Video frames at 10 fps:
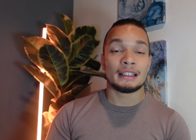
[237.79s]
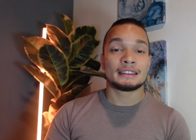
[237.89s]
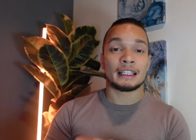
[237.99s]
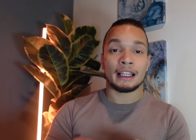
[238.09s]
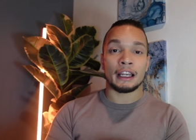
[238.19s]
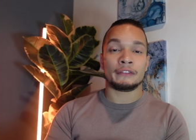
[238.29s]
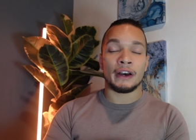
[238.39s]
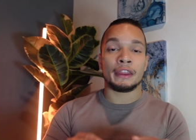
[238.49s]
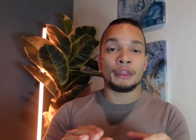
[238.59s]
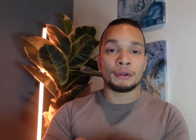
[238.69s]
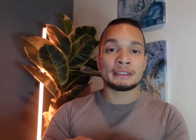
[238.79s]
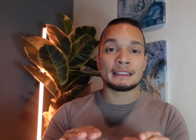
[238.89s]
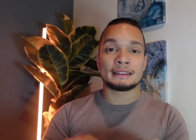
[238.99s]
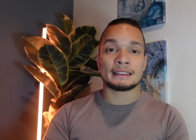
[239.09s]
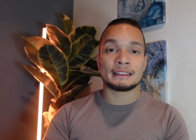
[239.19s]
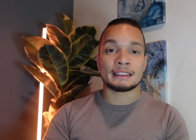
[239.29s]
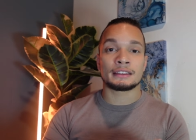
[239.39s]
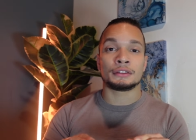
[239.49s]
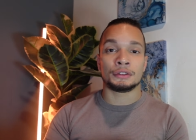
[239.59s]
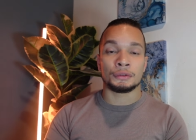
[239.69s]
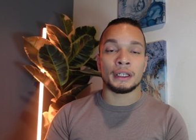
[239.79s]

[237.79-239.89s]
To clarify, those statistics do